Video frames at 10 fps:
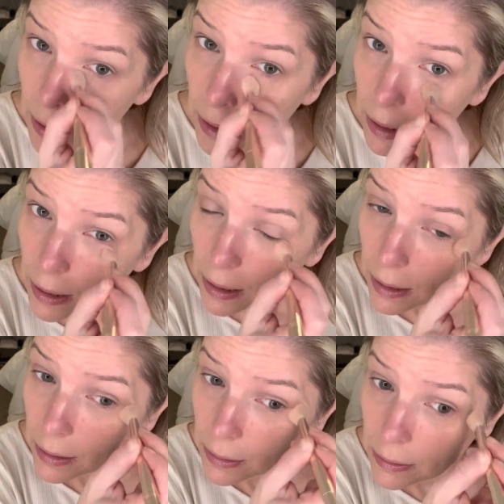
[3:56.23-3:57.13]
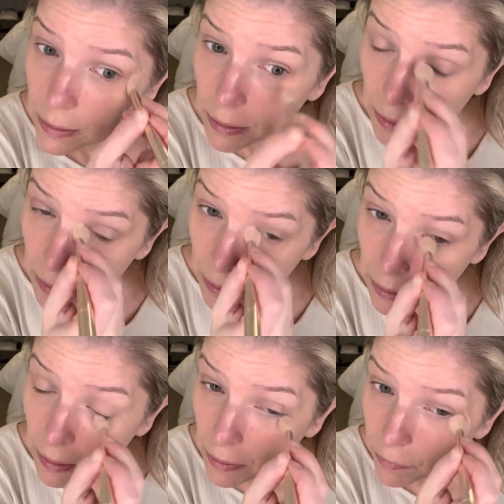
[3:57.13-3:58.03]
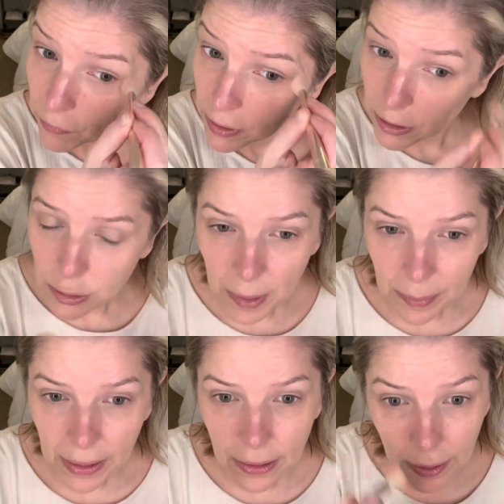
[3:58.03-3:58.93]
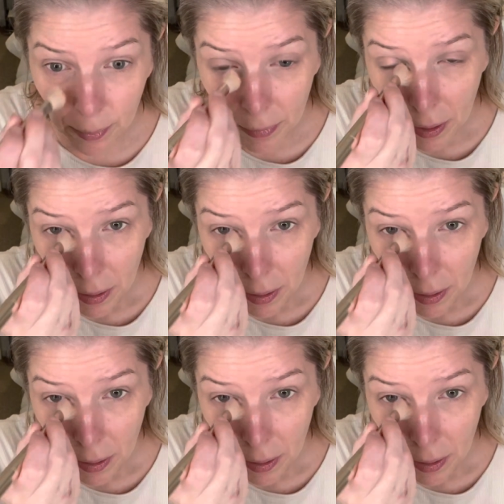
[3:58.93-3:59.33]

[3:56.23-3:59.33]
and finish my makeup,